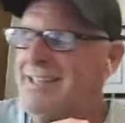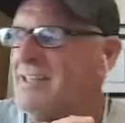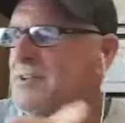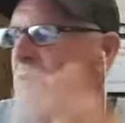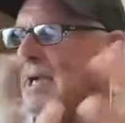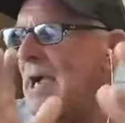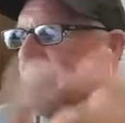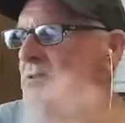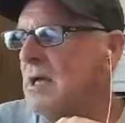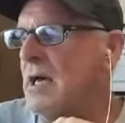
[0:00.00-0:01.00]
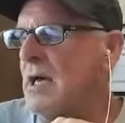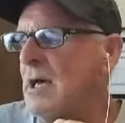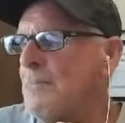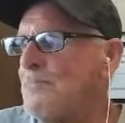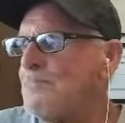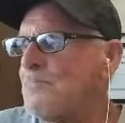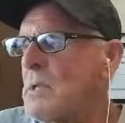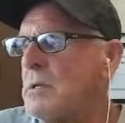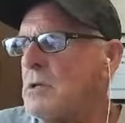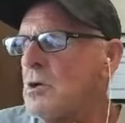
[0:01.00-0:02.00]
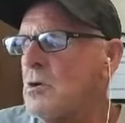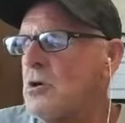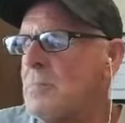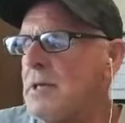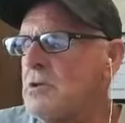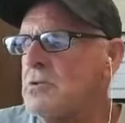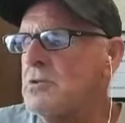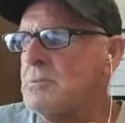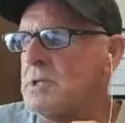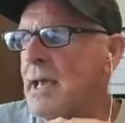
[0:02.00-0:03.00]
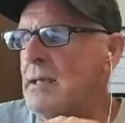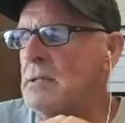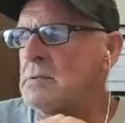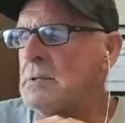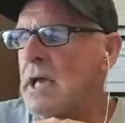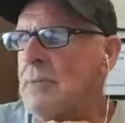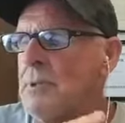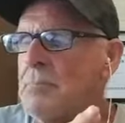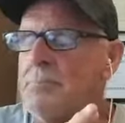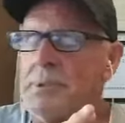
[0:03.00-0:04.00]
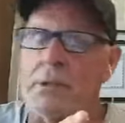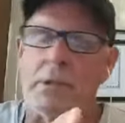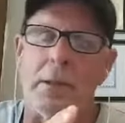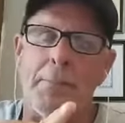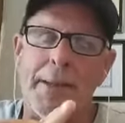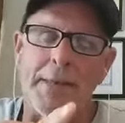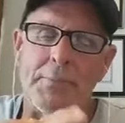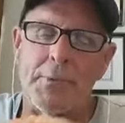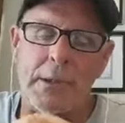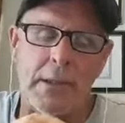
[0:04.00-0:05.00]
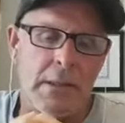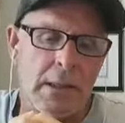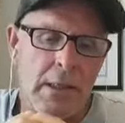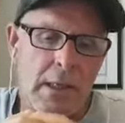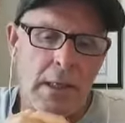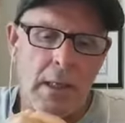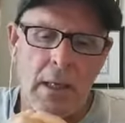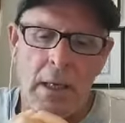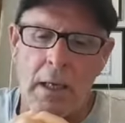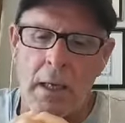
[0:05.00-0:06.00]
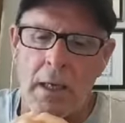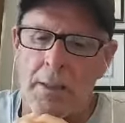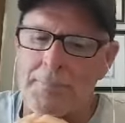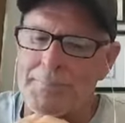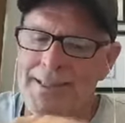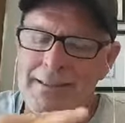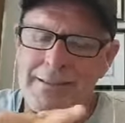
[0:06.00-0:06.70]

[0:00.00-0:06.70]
So guys, you can go to my YouTube channel, type in Bill Mabry, hit